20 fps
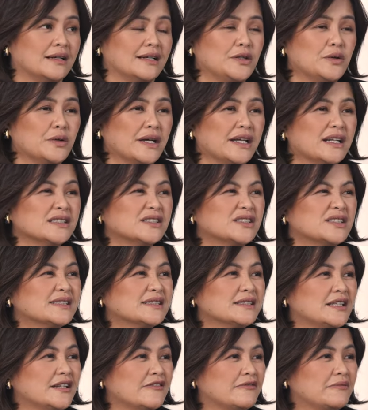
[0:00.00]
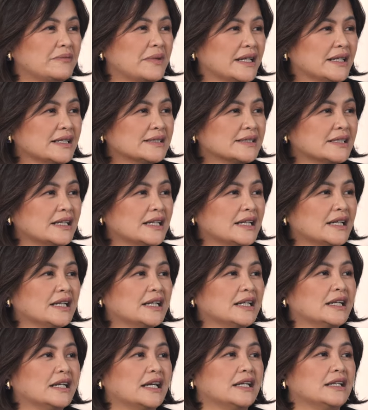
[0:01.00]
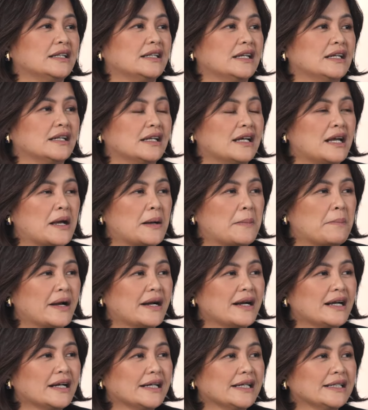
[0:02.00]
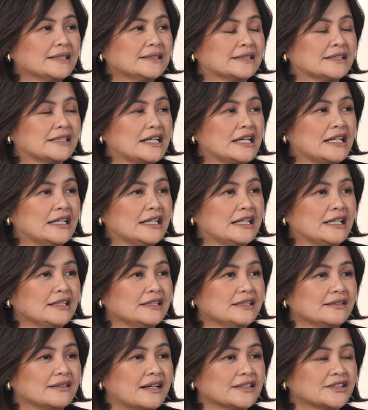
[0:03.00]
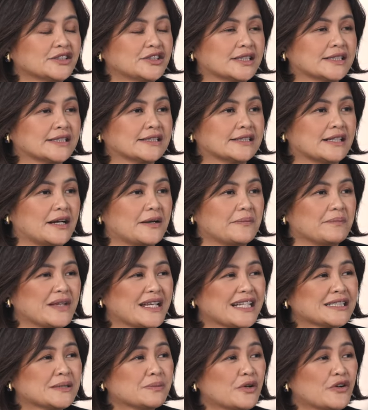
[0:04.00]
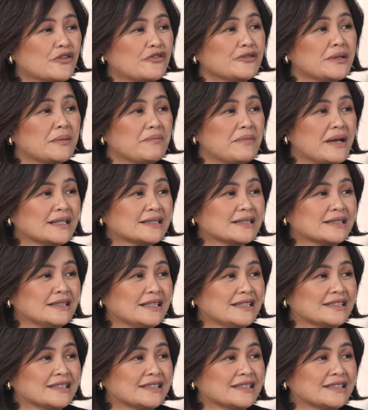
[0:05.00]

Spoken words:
You cannot just give medicine and then parang it's really not just, it's more of the best is